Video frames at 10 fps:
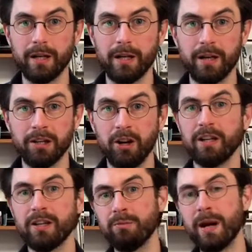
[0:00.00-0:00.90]
a
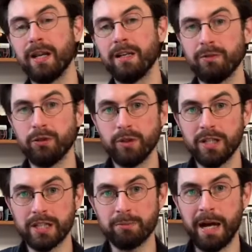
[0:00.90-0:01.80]
colleague of mine a few
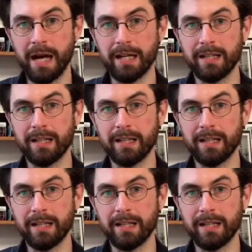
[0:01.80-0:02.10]
years back